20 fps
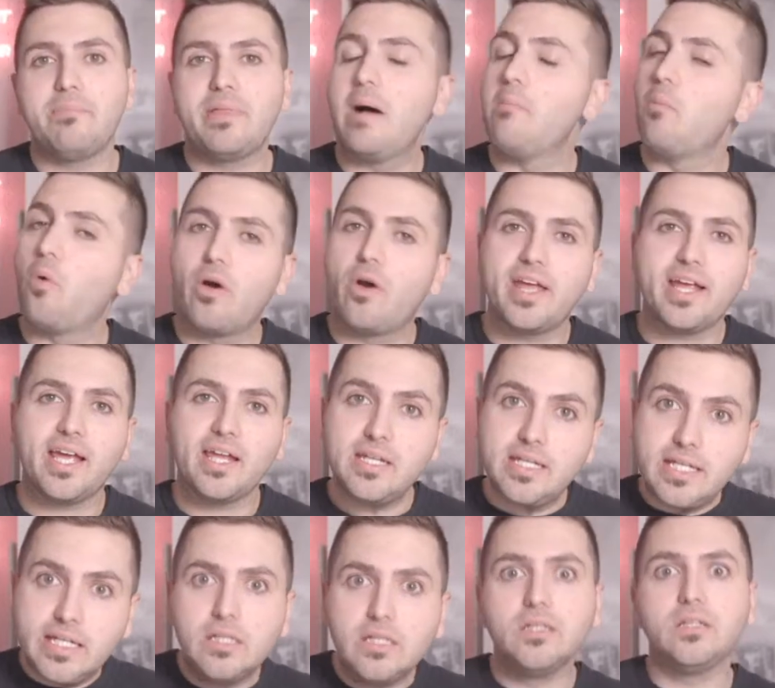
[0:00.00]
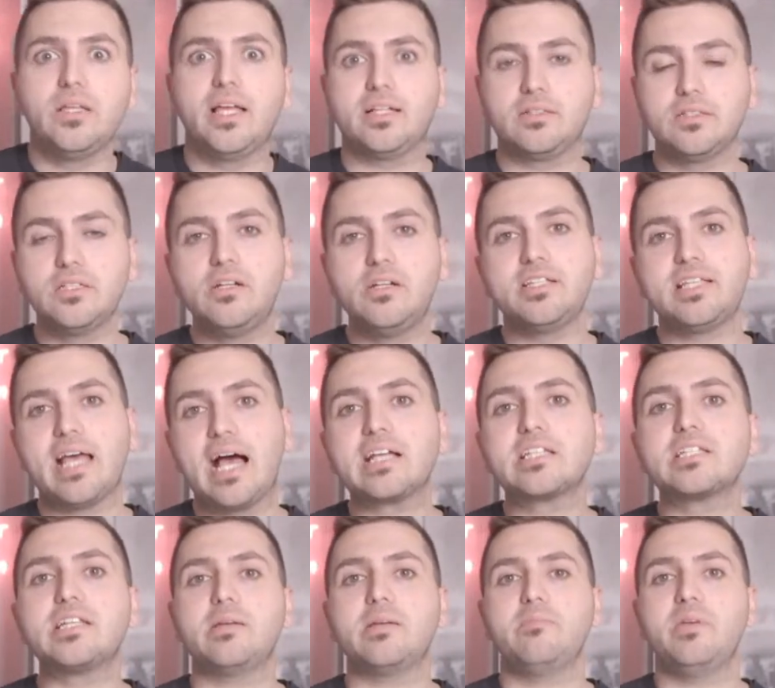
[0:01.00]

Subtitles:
that morning and Neil literally texting